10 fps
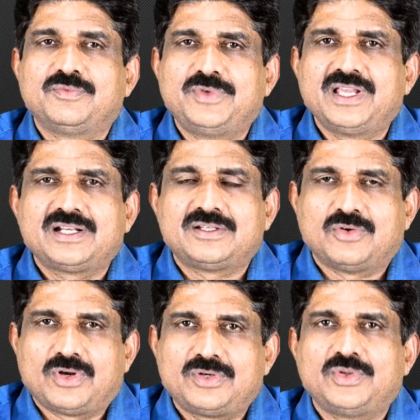we are
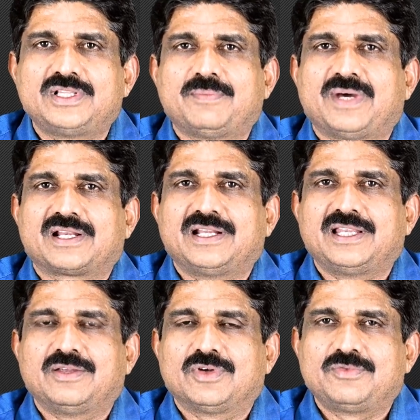not doing the
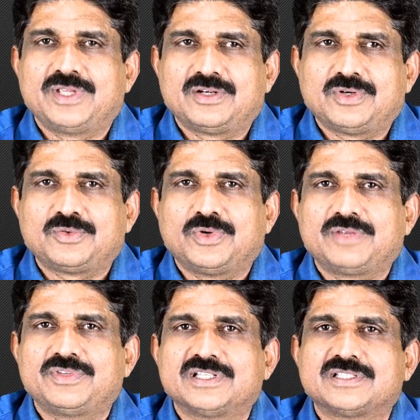marketing, or we are not
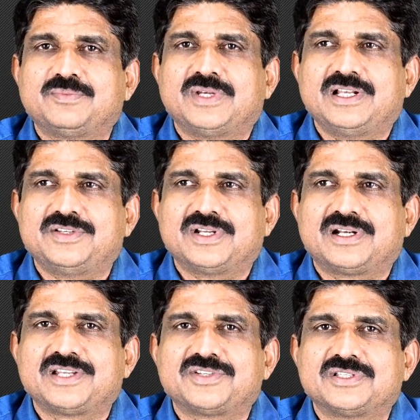going with some lead
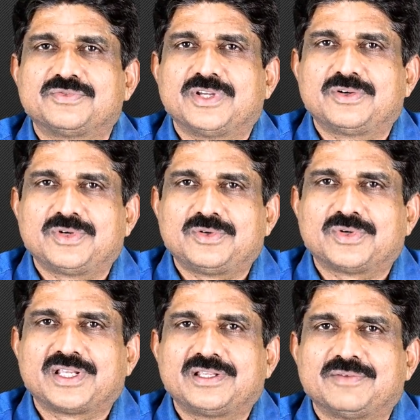generations, we are not
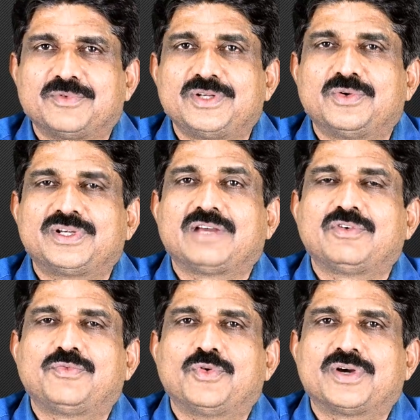looking, we don't have
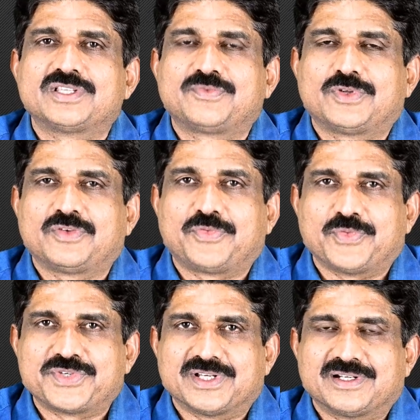a focus for the
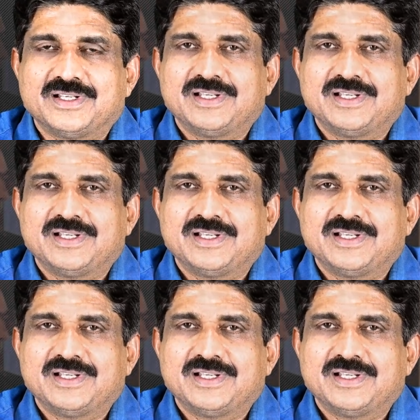future.